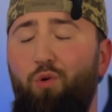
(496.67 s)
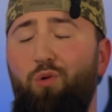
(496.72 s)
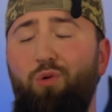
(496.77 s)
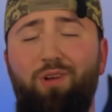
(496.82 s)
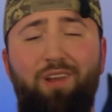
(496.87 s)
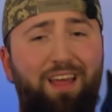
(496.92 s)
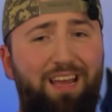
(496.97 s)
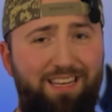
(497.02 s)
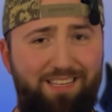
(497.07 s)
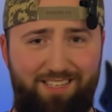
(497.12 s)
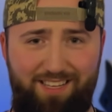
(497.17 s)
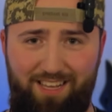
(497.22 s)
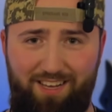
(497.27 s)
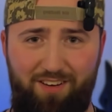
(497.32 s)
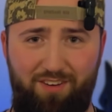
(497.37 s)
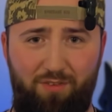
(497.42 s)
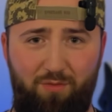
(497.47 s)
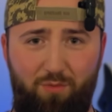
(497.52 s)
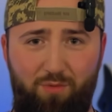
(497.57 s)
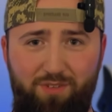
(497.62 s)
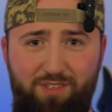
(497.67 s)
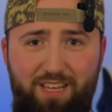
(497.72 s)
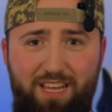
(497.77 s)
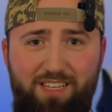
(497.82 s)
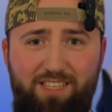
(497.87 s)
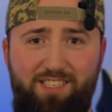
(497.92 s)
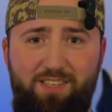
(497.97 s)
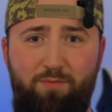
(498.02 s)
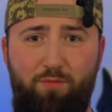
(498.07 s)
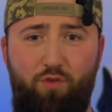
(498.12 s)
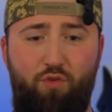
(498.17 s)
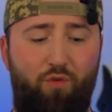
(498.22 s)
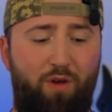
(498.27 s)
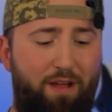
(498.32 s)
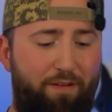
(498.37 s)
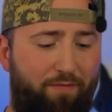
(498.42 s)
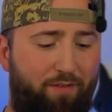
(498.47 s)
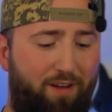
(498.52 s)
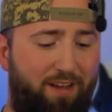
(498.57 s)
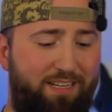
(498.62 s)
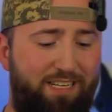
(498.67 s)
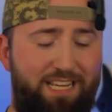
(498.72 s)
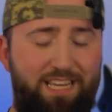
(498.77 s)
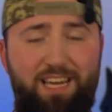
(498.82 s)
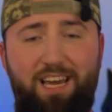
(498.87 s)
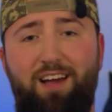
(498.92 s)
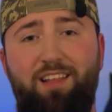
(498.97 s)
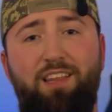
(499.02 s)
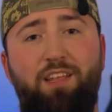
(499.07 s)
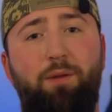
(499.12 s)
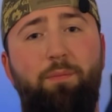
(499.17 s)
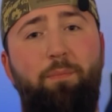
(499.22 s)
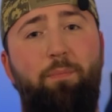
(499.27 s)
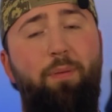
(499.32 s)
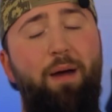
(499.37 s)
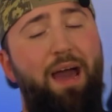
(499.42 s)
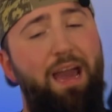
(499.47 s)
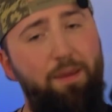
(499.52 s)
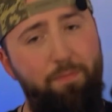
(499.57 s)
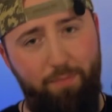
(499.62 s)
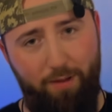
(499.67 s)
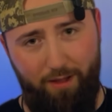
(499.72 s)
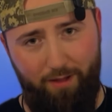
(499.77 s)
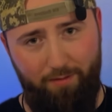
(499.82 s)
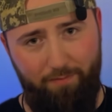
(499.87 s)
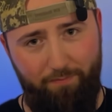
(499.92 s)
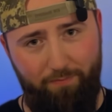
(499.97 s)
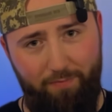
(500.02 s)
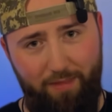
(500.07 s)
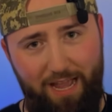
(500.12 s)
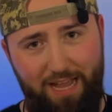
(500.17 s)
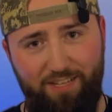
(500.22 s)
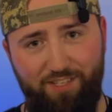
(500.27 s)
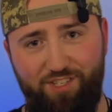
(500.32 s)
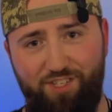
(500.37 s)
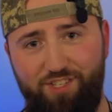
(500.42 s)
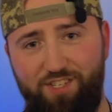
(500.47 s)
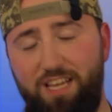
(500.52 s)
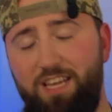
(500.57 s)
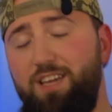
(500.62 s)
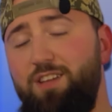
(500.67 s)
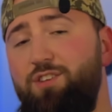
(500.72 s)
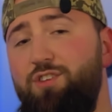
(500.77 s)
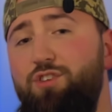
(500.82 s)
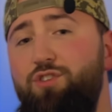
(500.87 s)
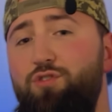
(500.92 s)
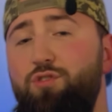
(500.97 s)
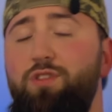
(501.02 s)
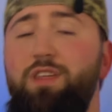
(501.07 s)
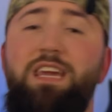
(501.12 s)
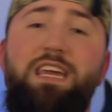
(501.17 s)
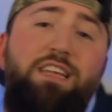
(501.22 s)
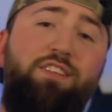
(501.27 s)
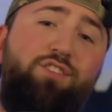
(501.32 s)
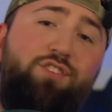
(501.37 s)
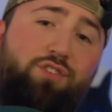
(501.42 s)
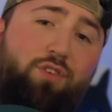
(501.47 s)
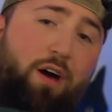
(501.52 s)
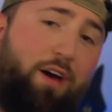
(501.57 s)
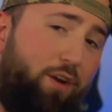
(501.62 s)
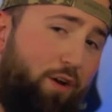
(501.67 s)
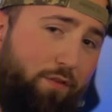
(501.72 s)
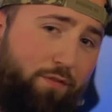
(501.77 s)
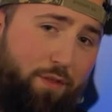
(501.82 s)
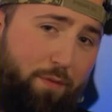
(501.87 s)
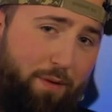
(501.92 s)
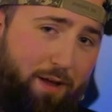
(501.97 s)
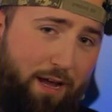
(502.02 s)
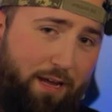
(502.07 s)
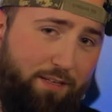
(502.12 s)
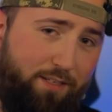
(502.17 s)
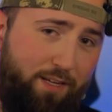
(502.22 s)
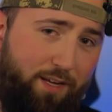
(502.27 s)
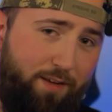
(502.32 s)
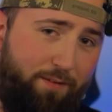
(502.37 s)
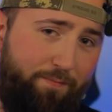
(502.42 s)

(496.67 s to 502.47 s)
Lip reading: all I did was get some graphite-y coloured paper and stick it to the inside of the mask.